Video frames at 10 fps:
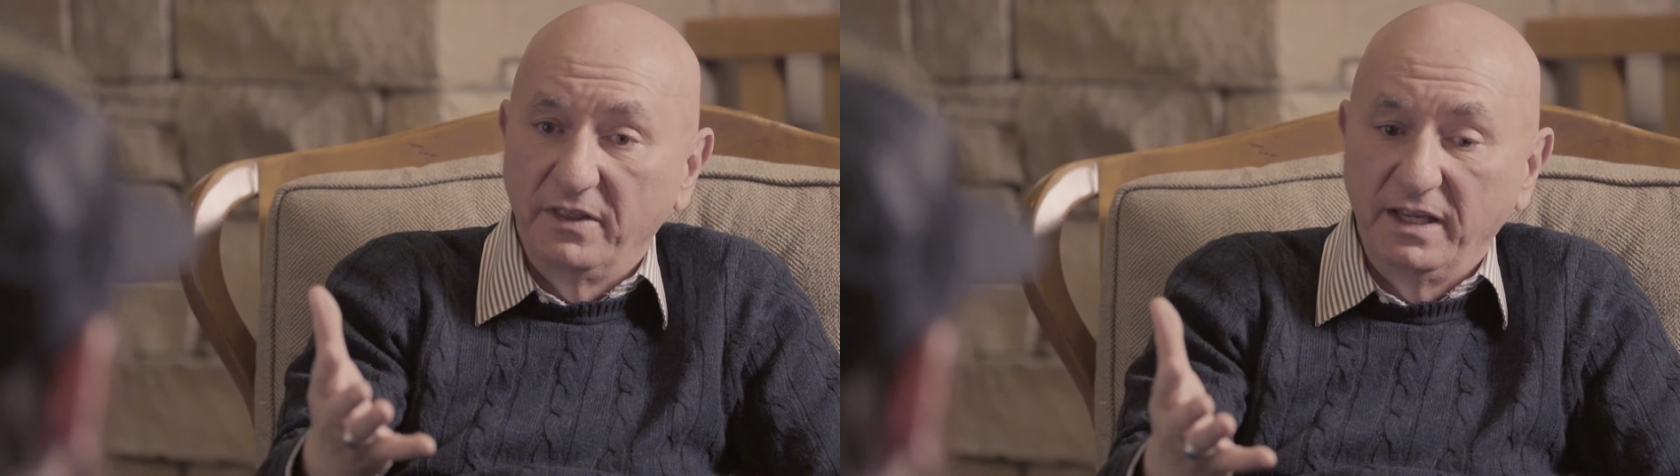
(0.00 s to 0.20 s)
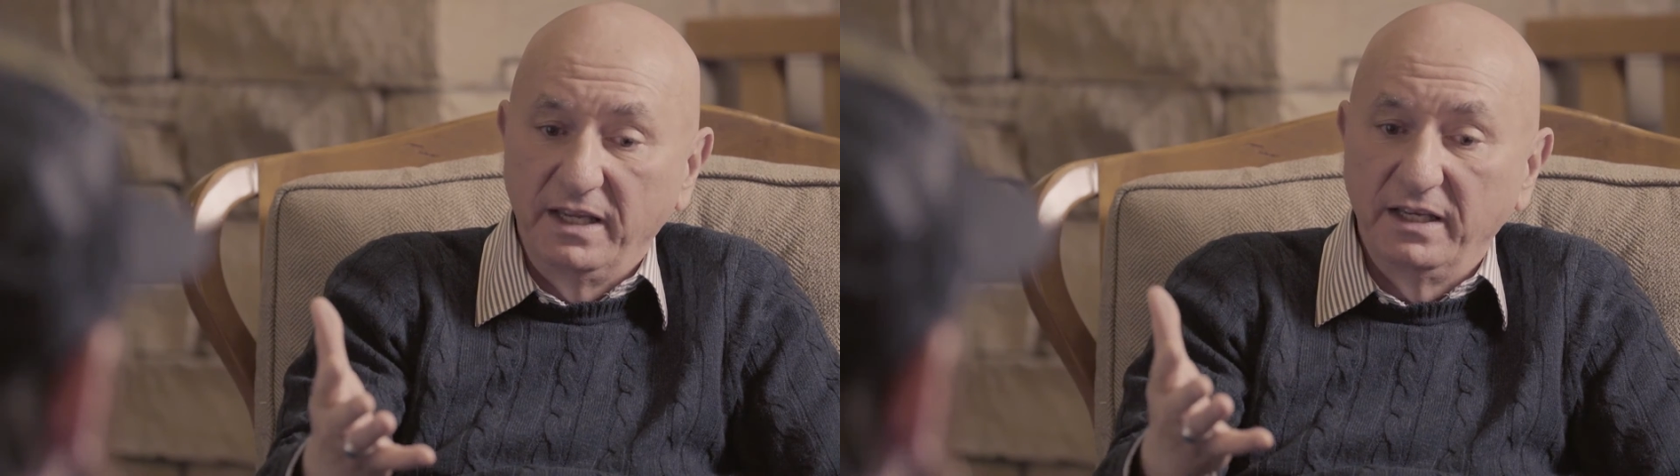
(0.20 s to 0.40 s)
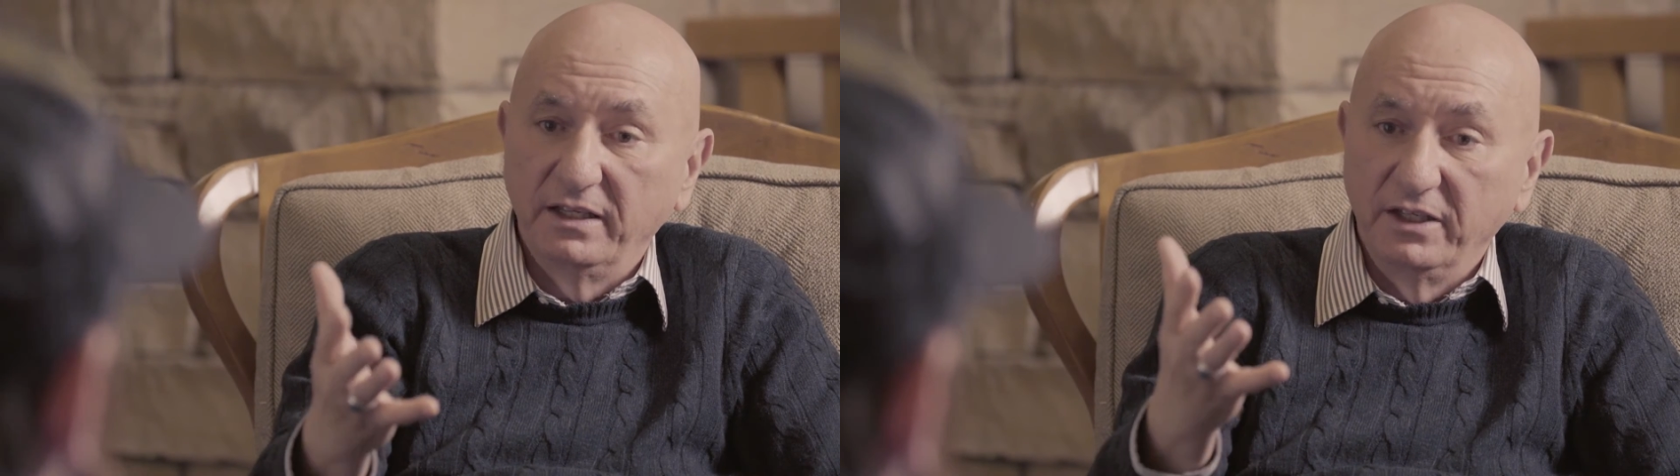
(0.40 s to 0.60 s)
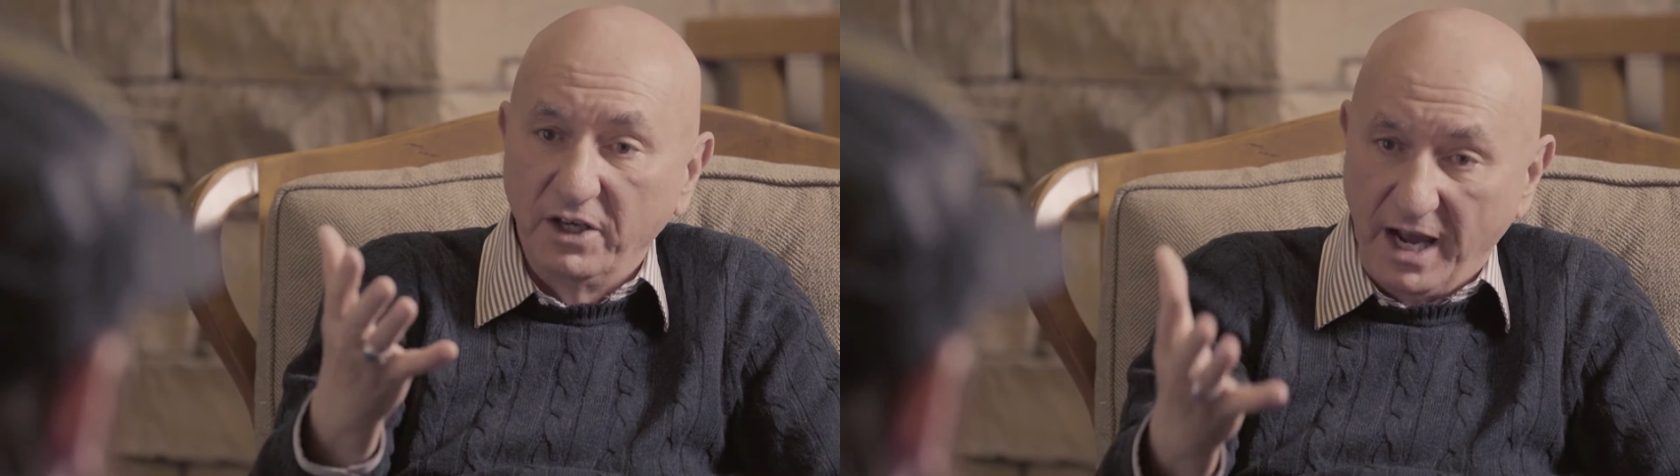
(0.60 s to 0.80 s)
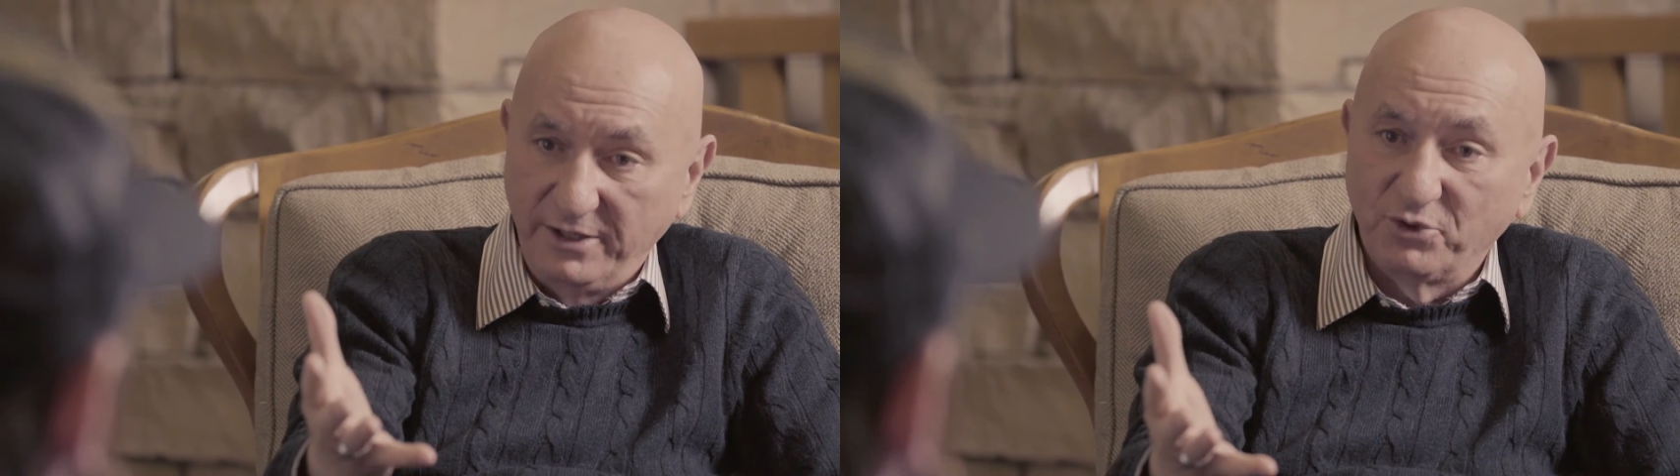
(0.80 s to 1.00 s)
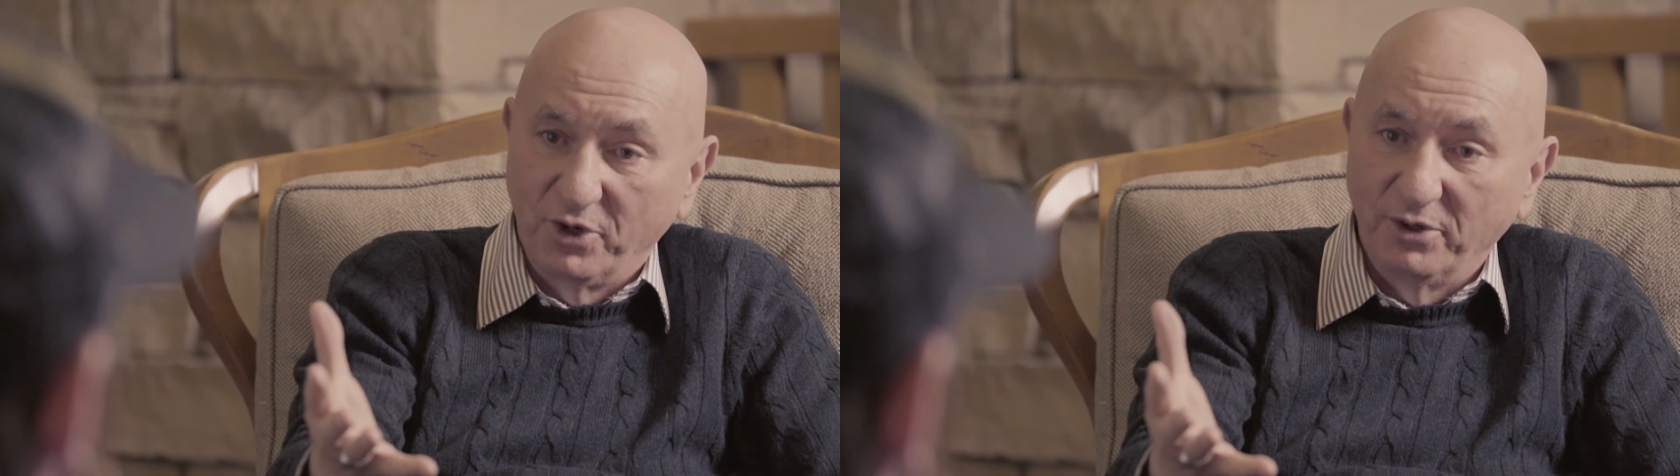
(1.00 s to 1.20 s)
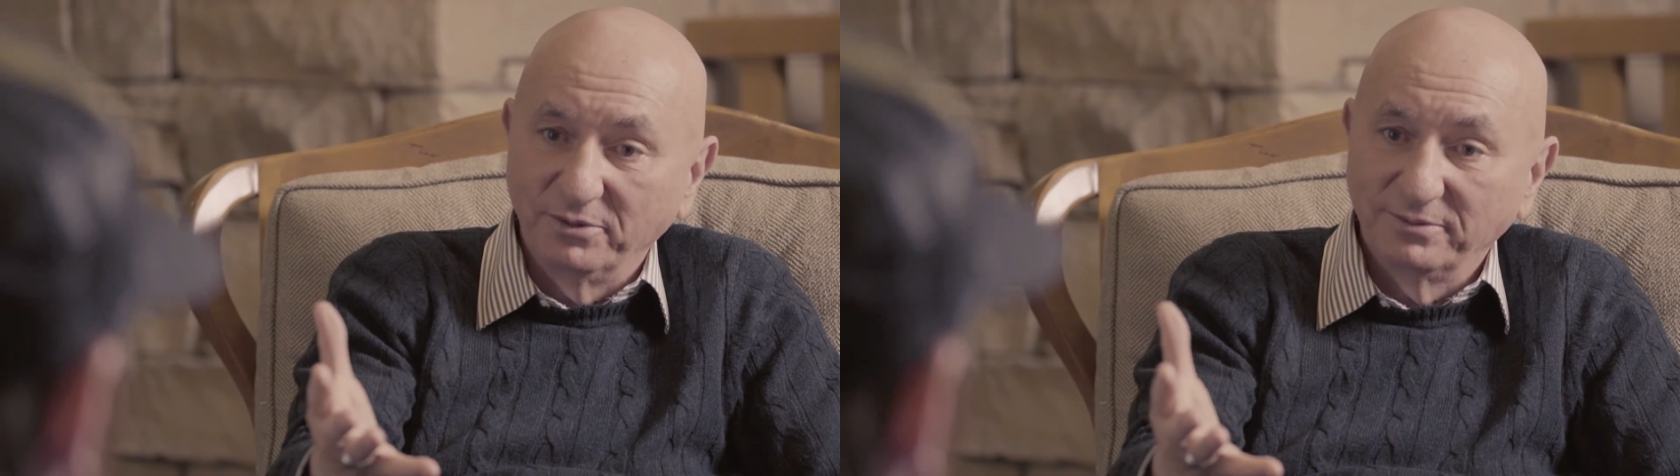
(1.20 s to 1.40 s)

the Nitro.